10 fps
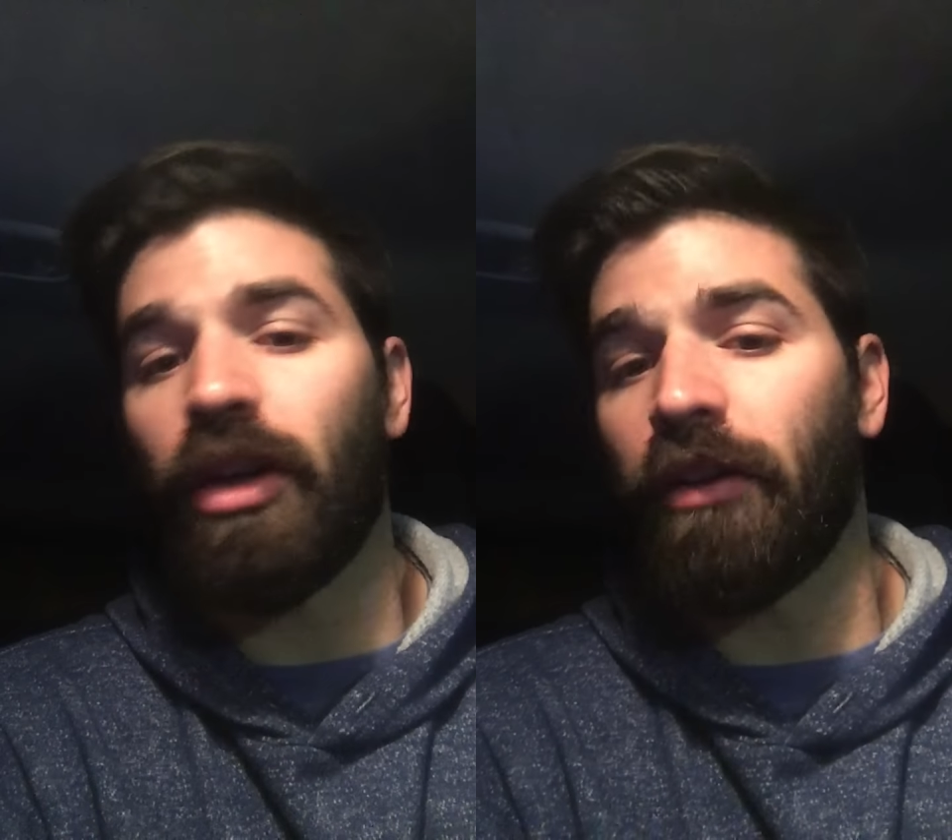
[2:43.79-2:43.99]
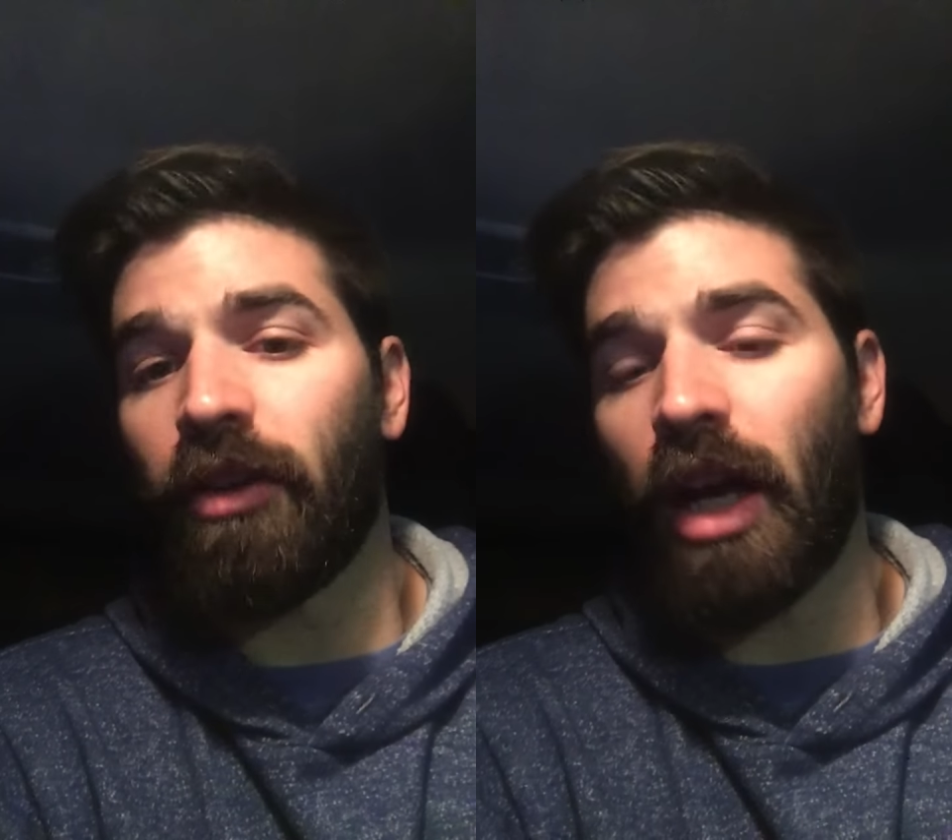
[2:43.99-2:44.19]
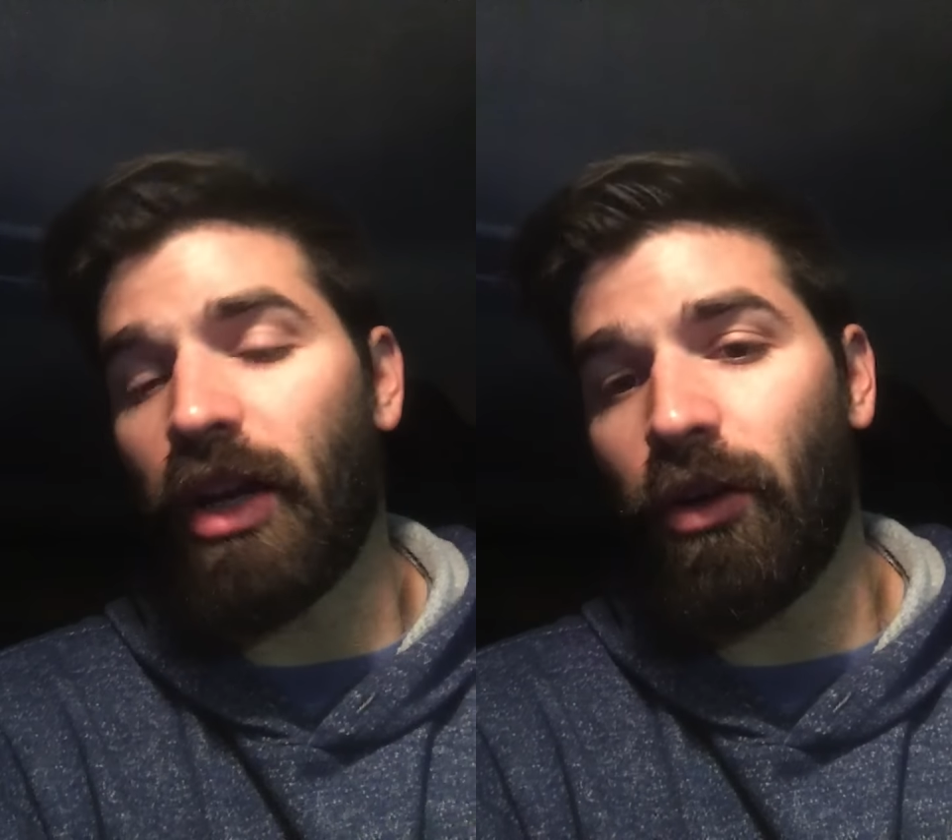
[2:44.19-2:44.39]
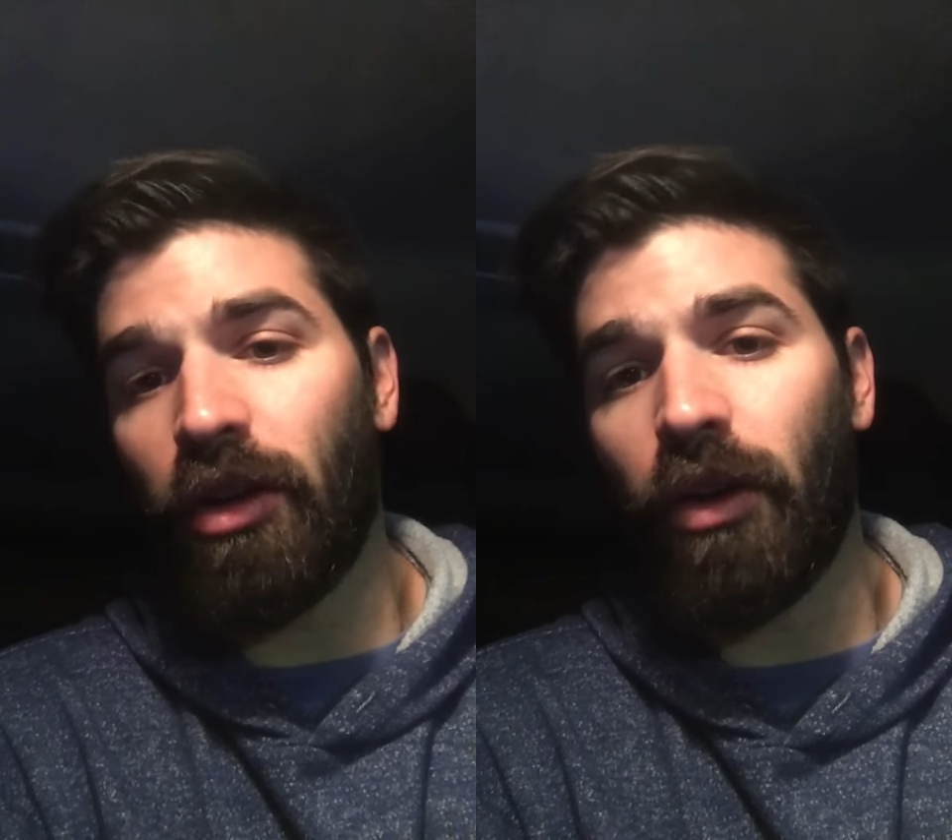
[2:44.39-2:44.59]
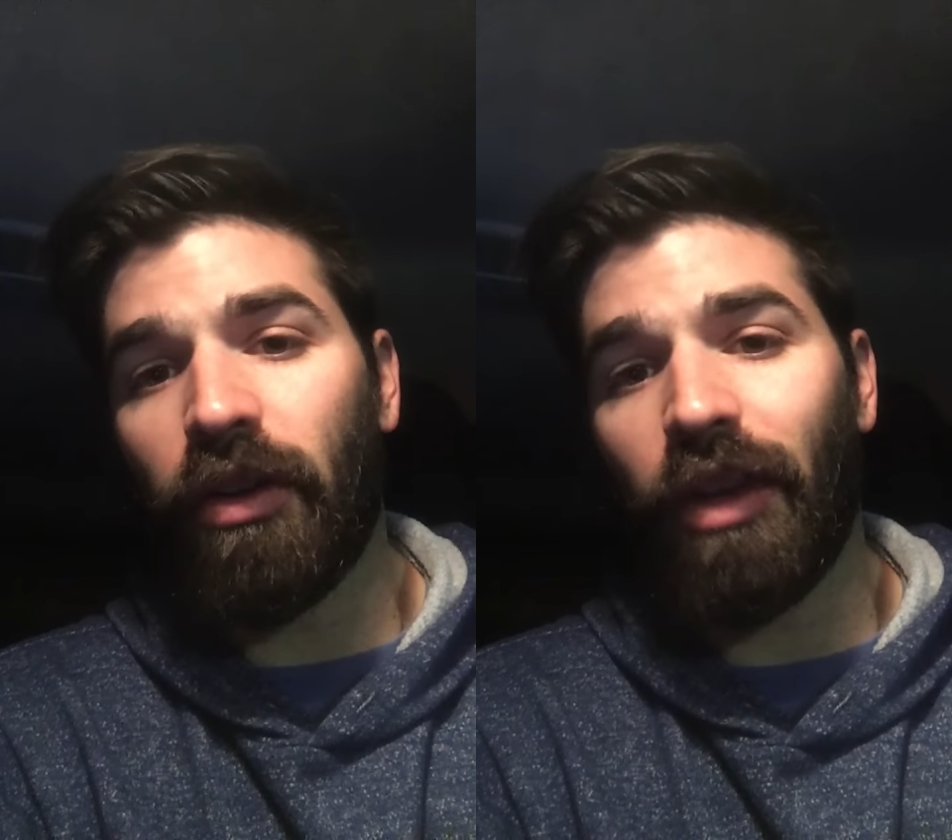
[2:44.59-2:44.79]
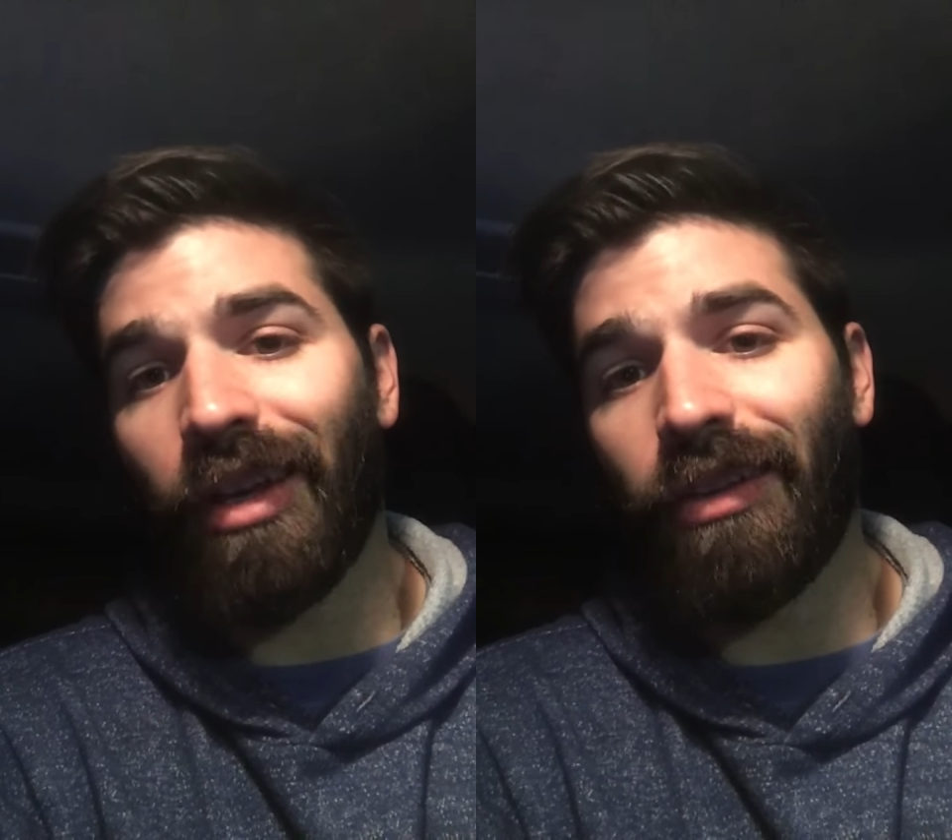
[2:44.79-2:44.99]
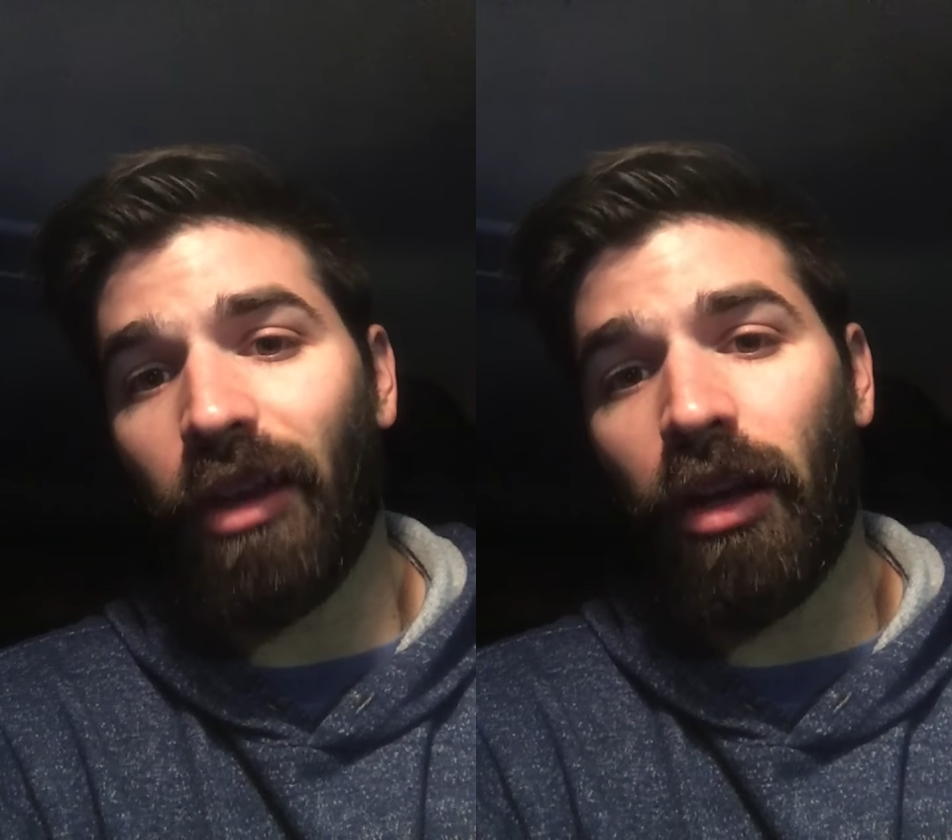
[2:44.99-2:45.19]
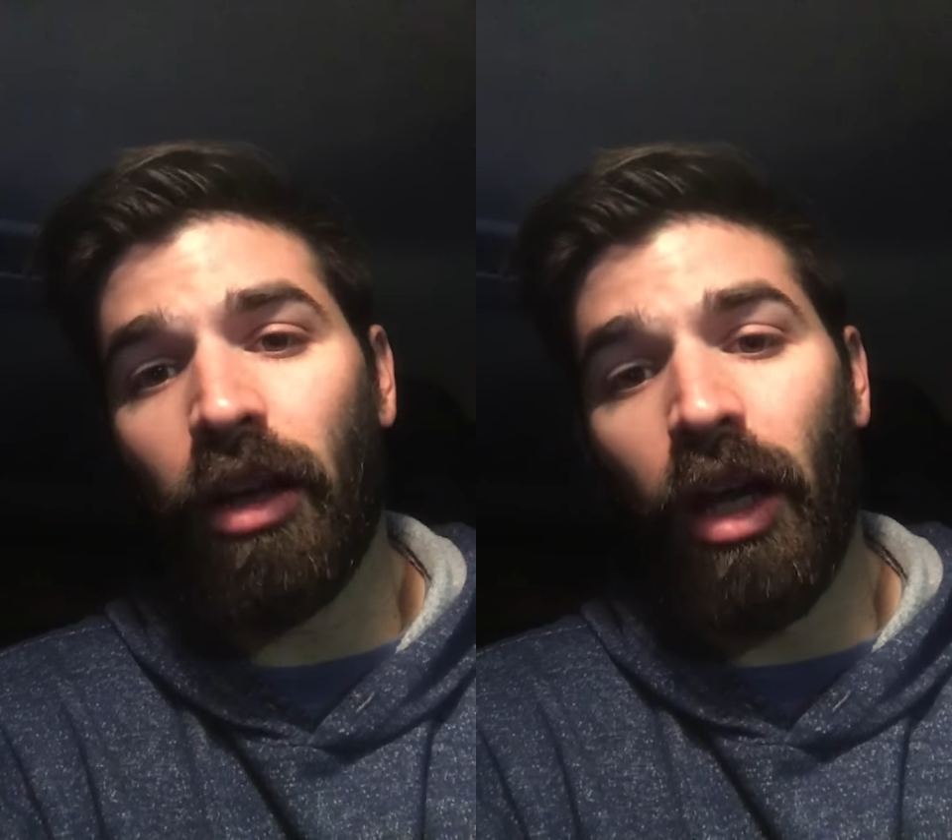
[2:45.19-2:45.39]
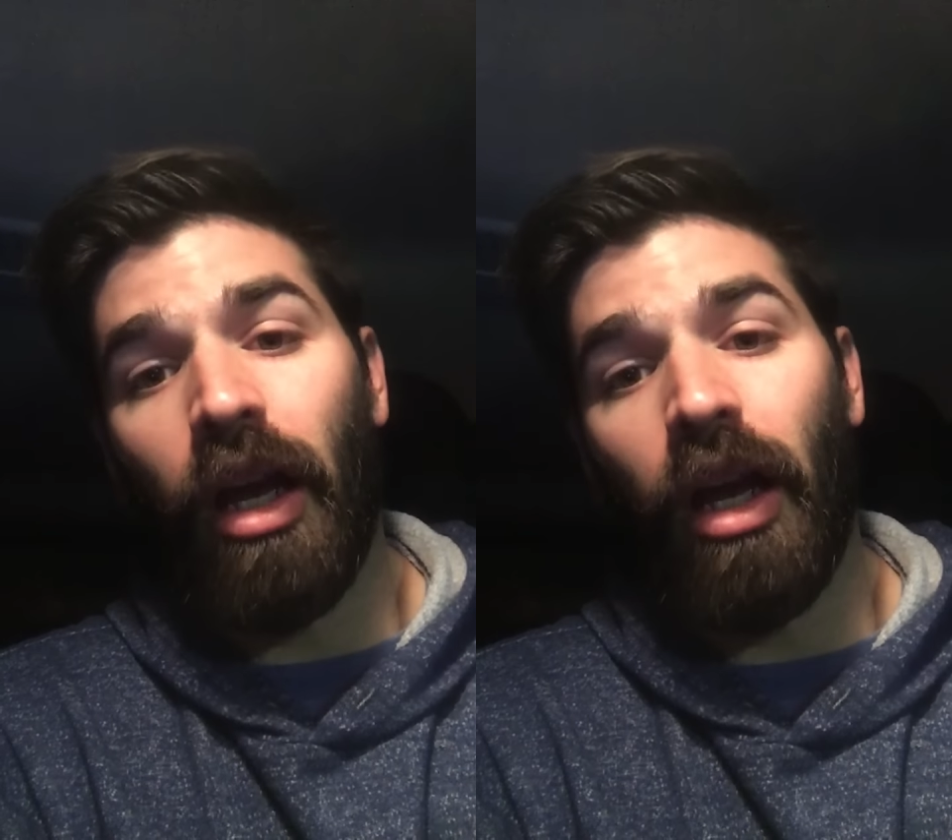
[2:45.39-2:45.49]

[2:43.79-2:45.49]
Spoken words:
And if you're not doing those things, then